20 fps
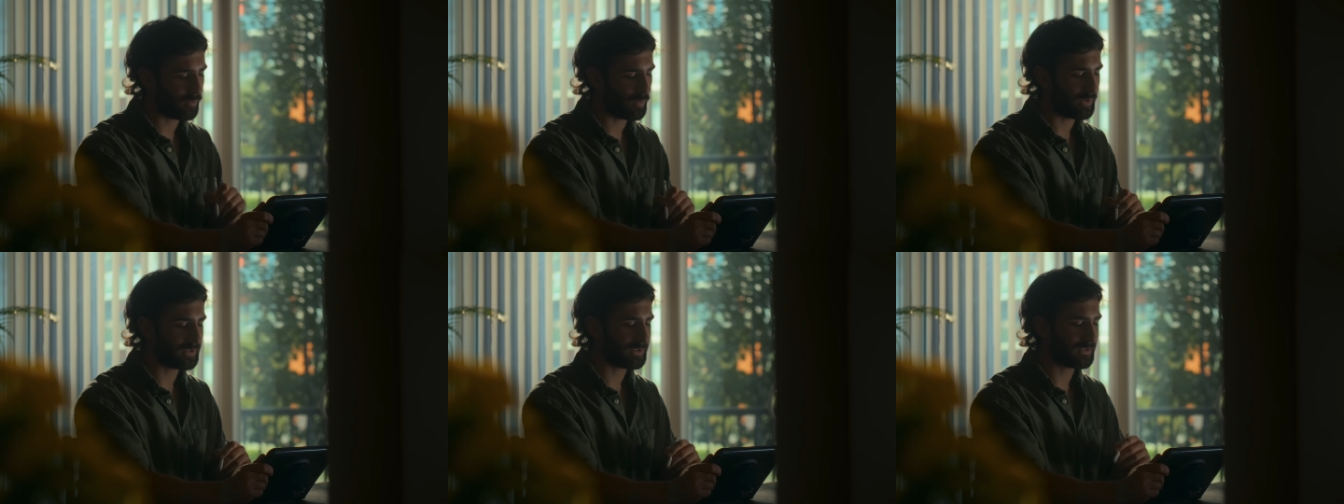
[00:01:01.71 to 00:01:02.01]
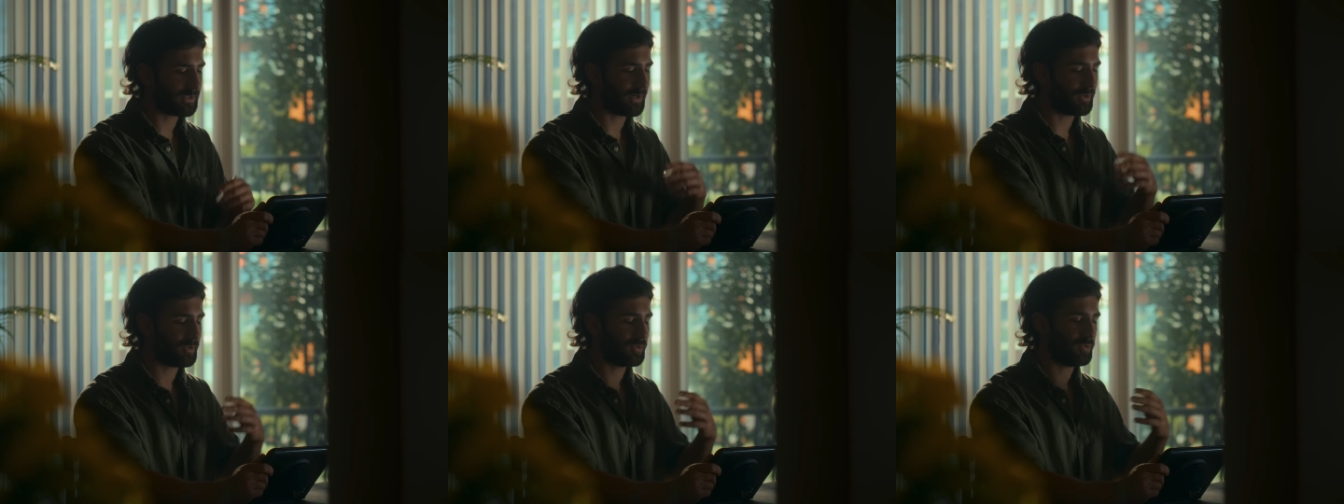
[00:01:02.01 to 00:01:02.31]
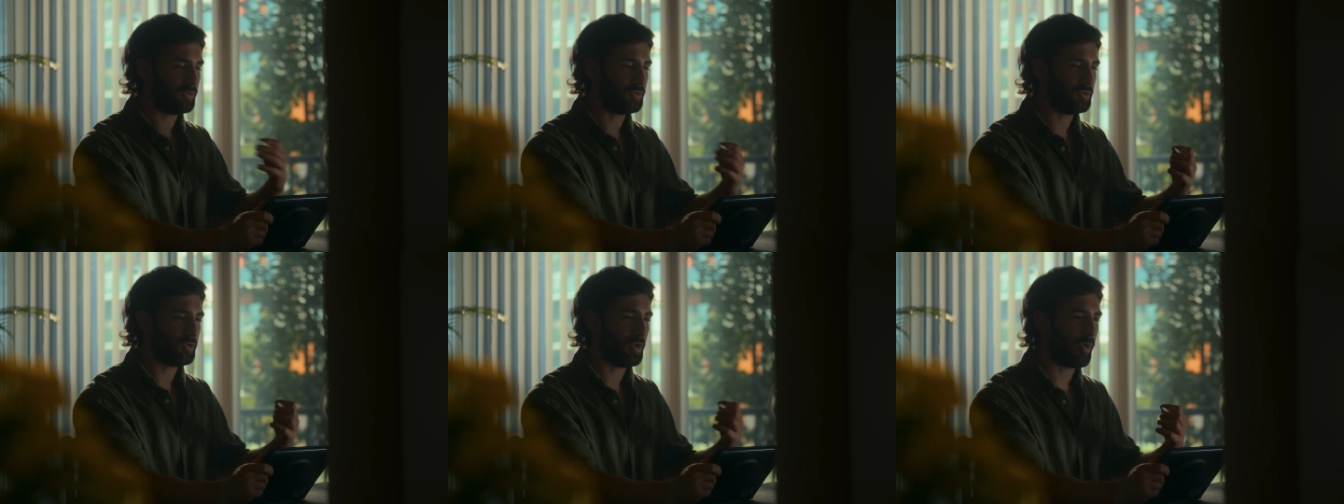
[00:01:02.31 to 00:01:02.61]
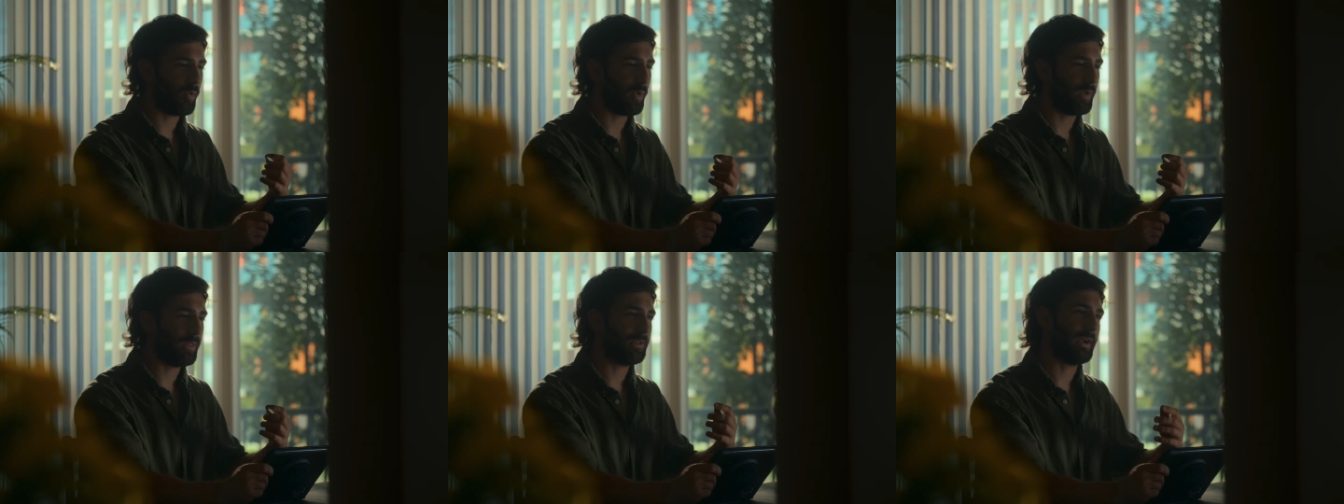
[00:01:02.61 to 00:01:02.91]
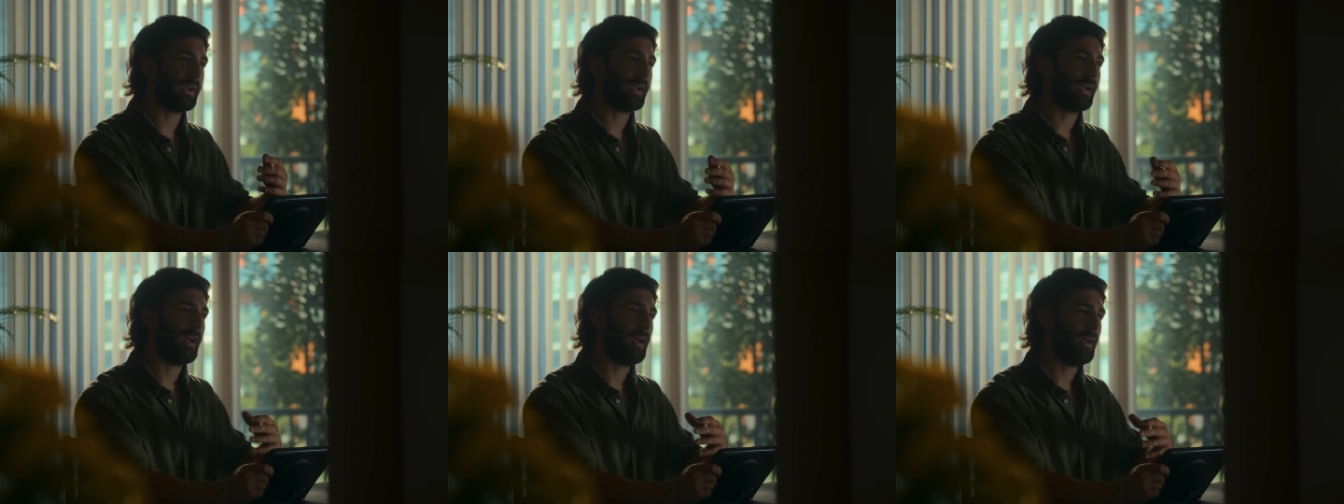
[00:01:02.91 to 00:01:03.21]
we start to showing
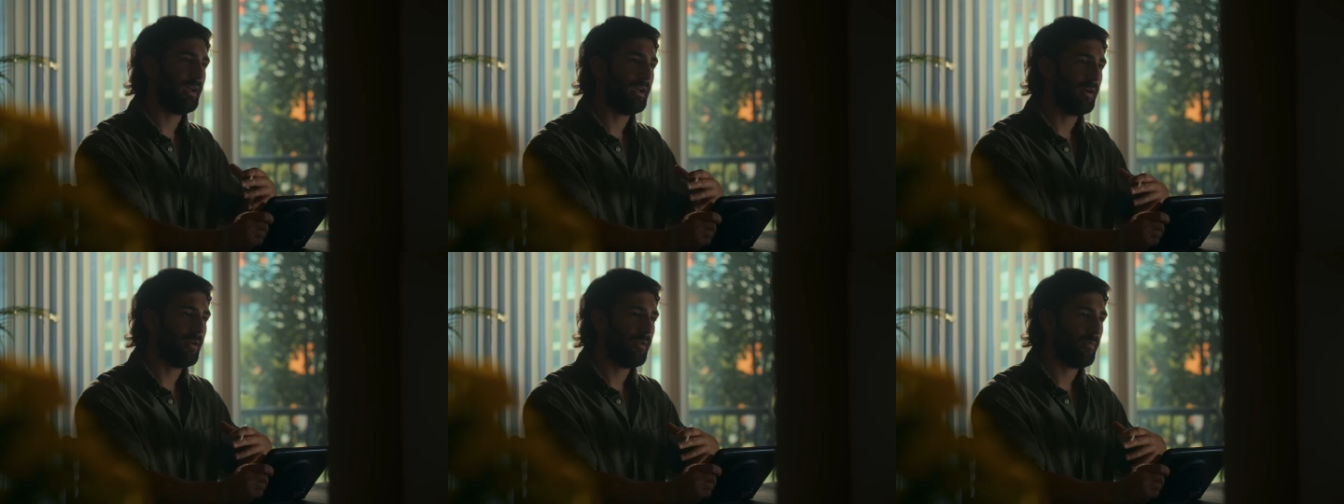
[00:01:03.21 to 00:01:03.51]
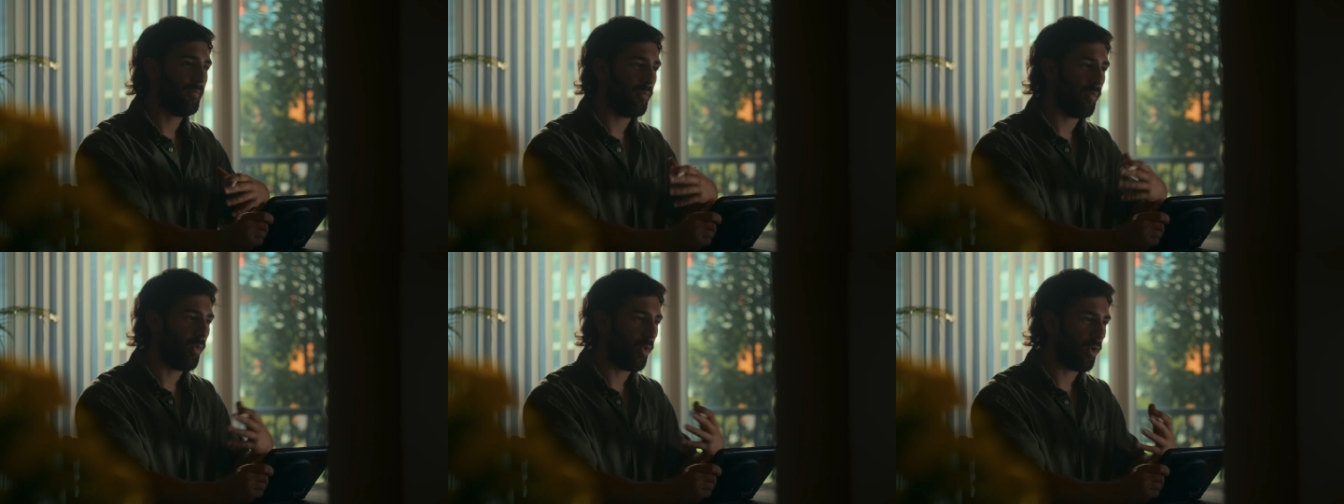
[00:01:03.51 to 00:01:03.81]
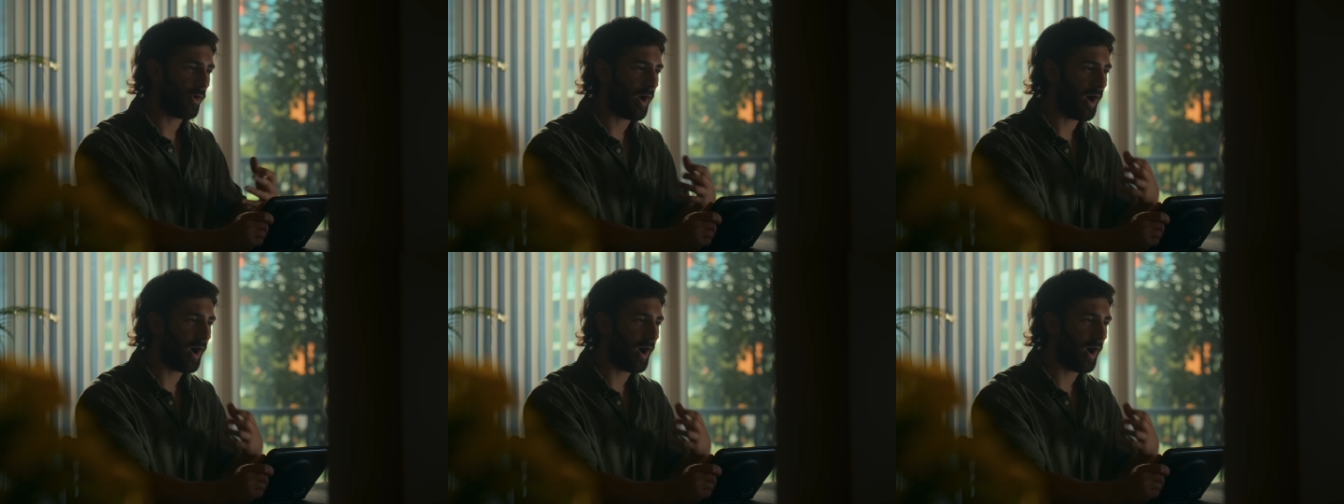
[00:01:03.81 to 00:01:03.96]
like a more